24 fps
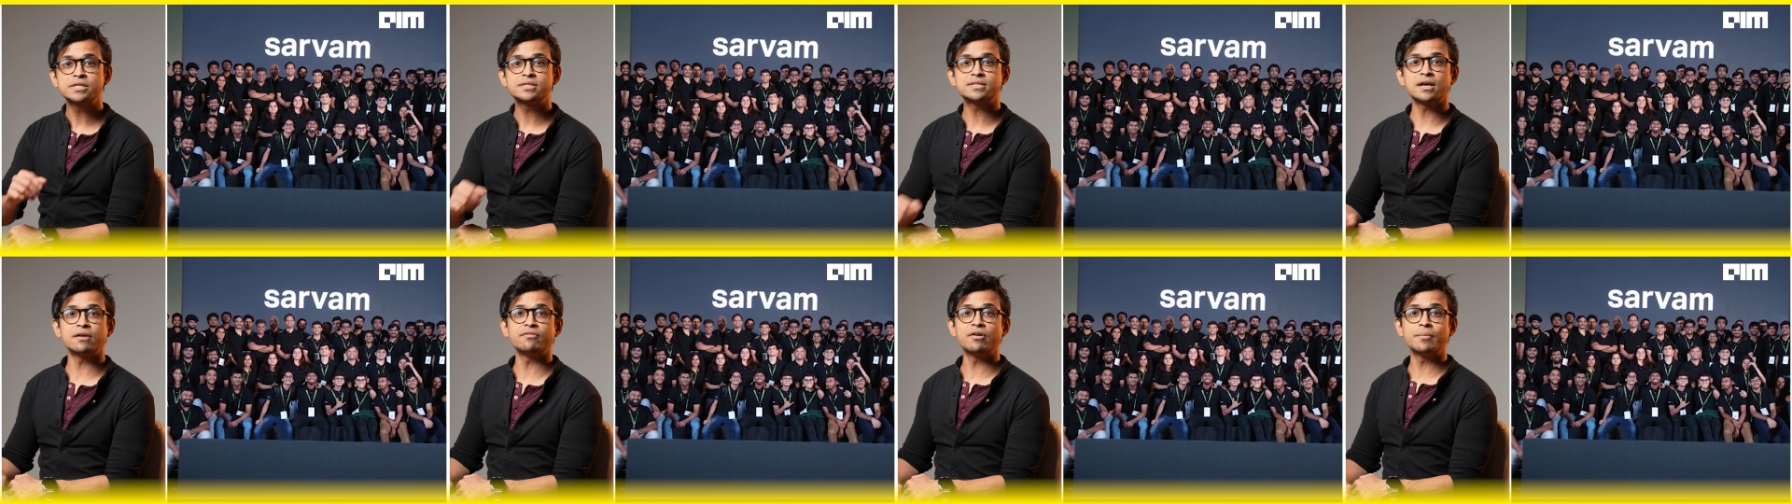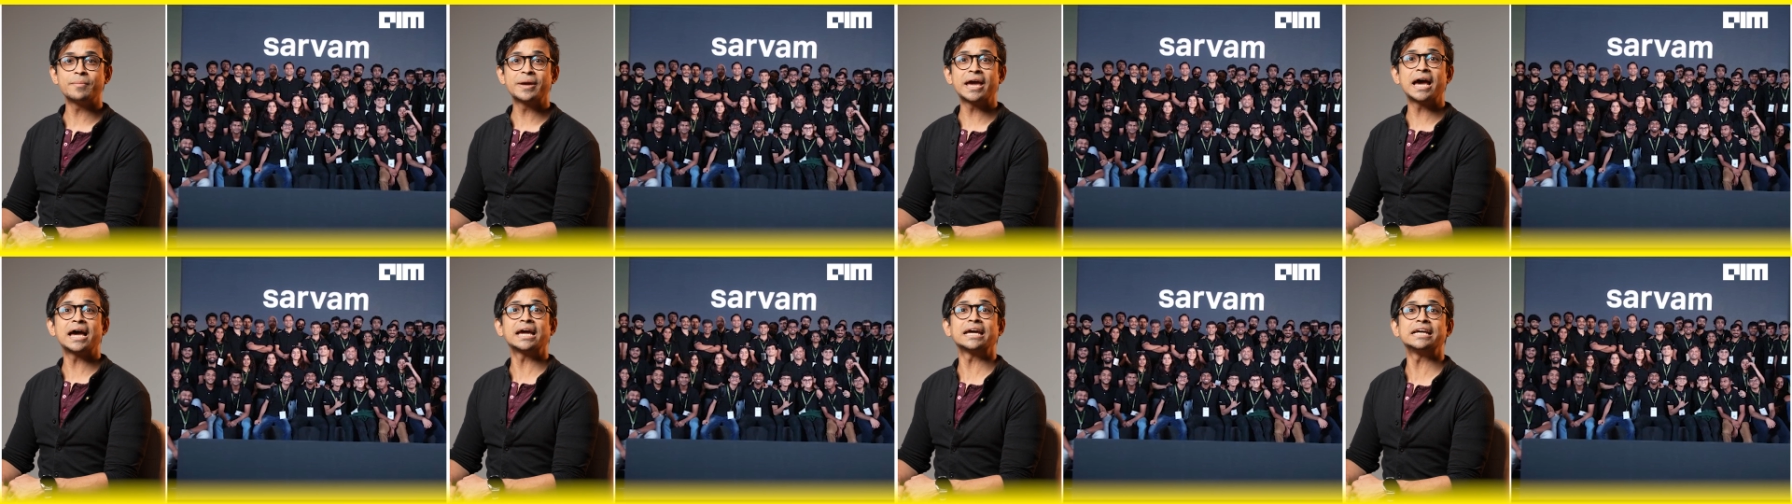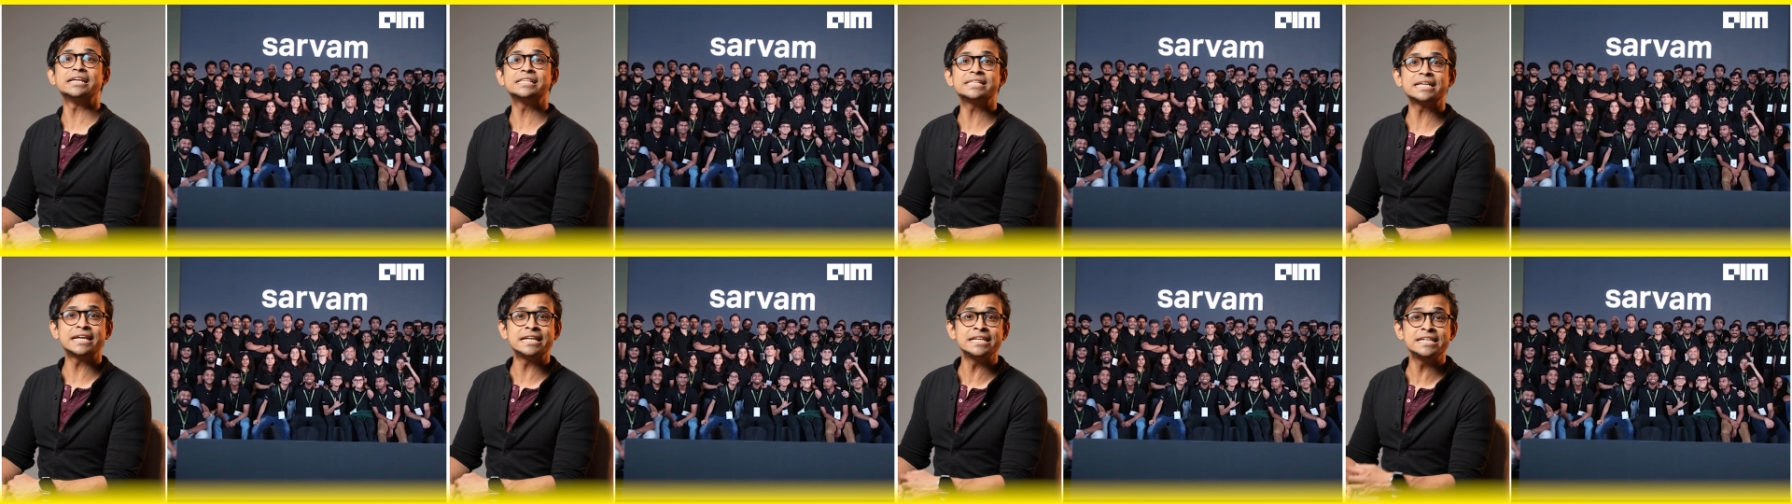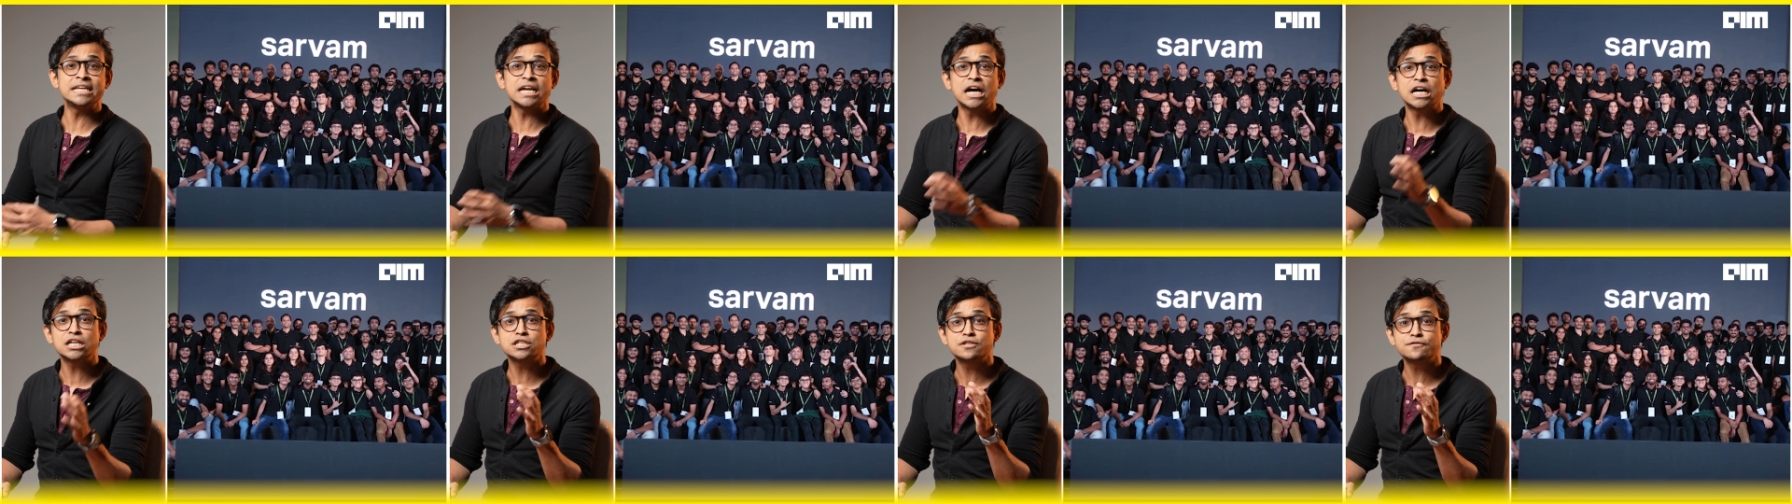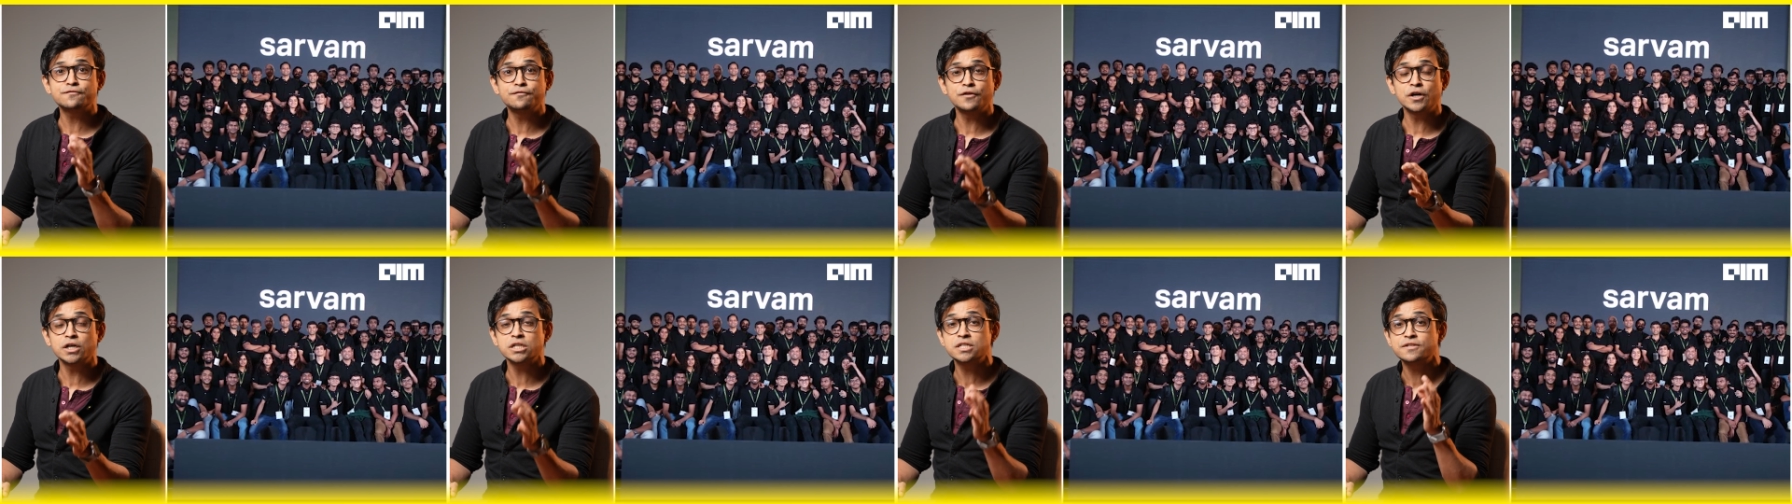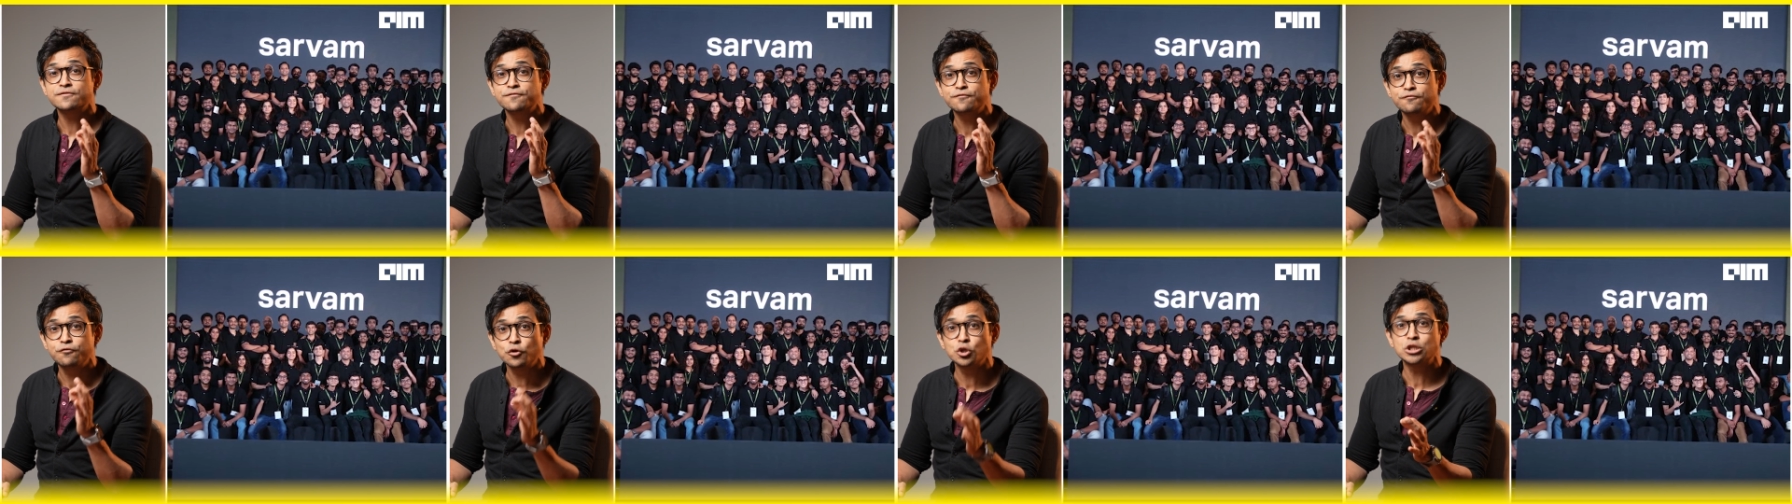Sarvam AI is India's
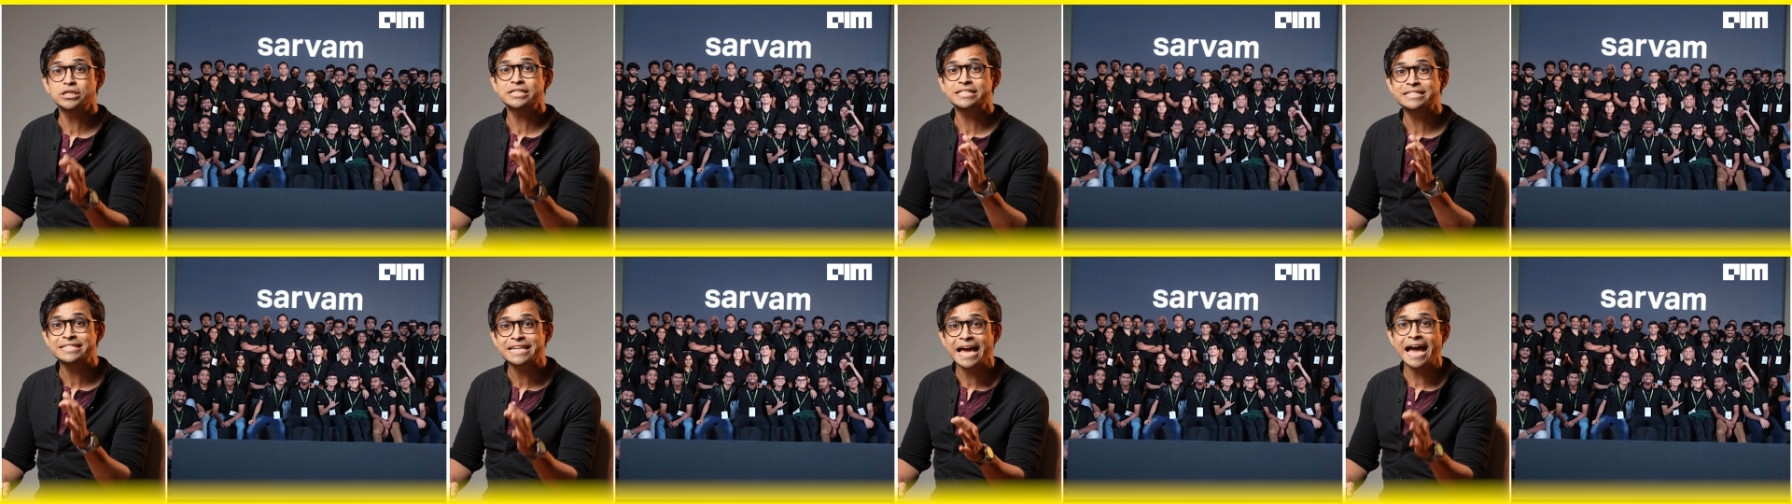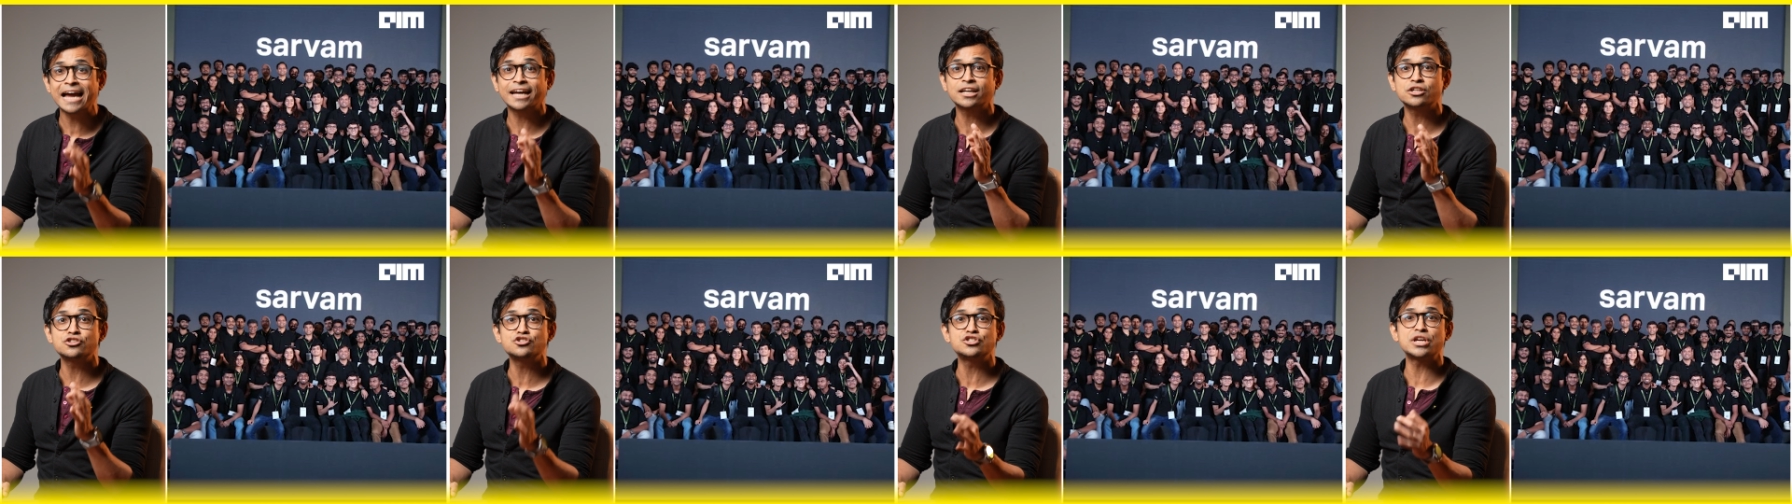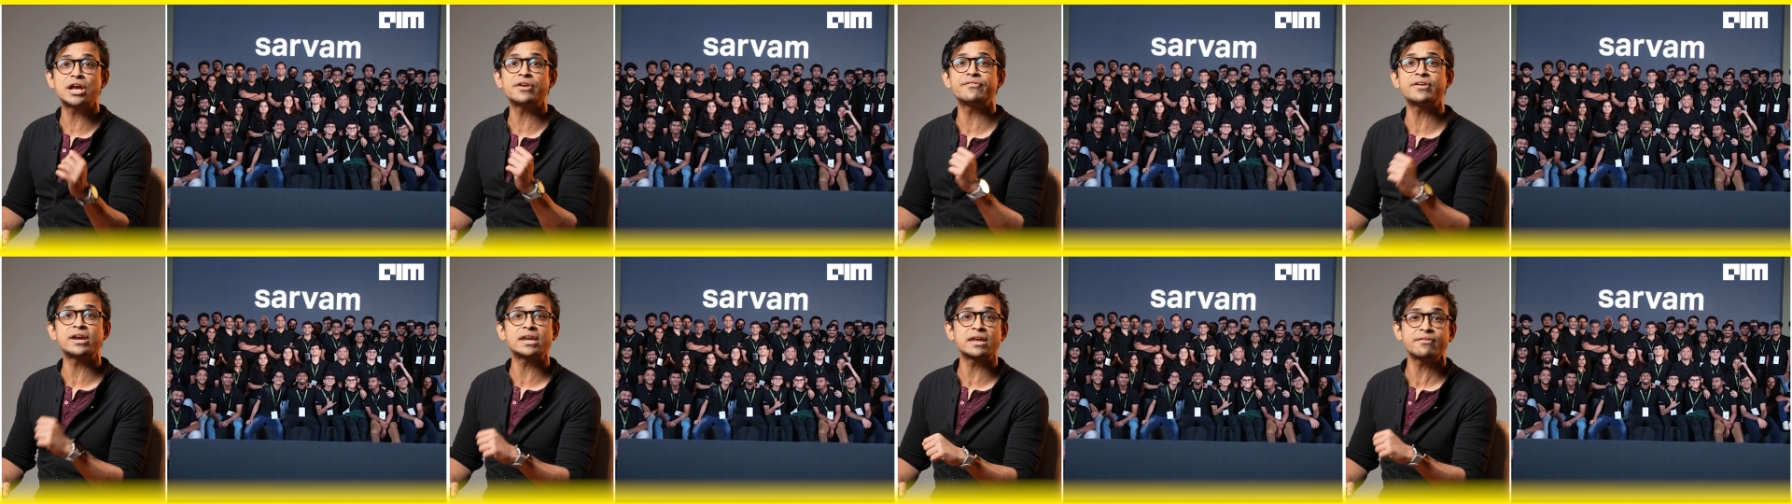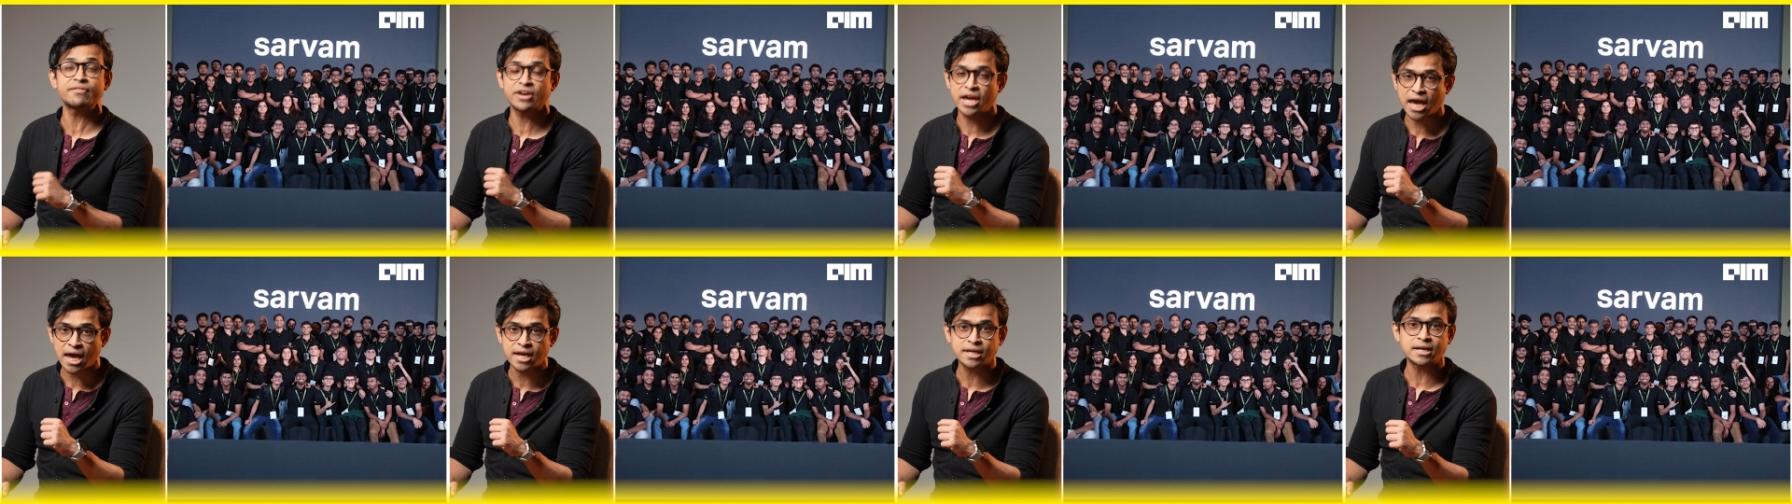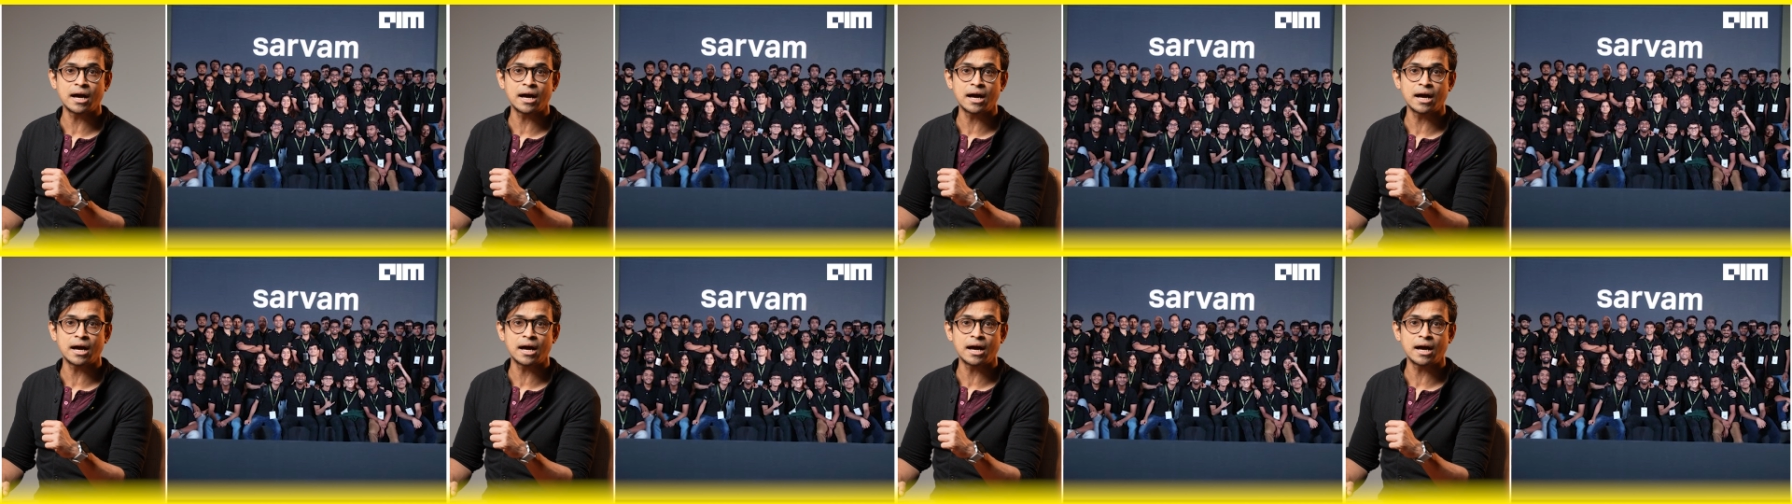first full stack generative AI